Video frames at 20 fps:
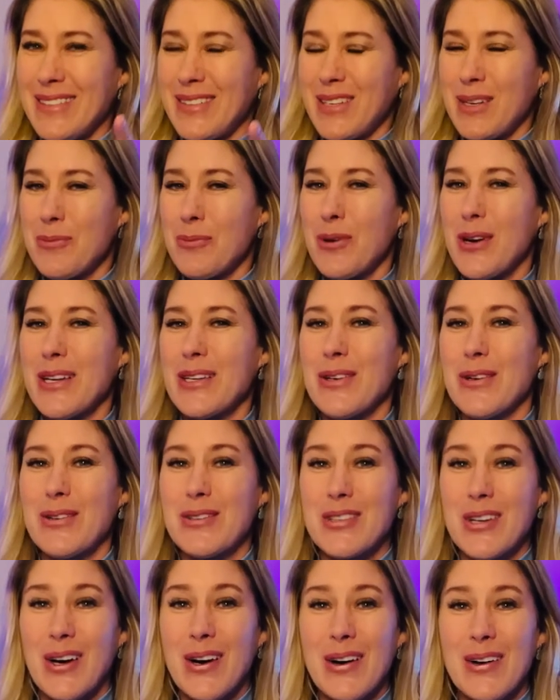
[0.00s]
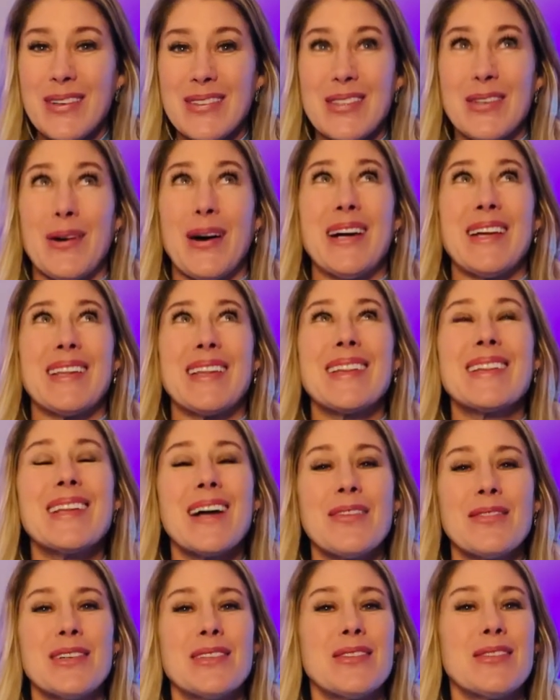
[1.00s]
can bring your dog, so I
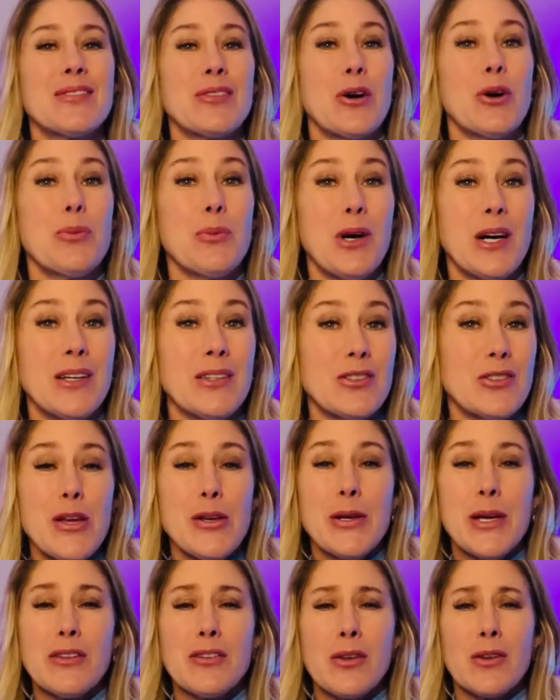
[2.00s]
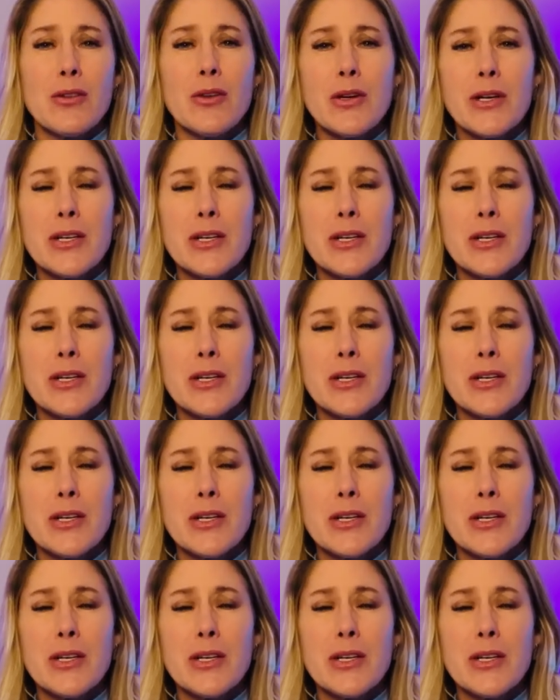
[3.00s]
love it so much. You get to look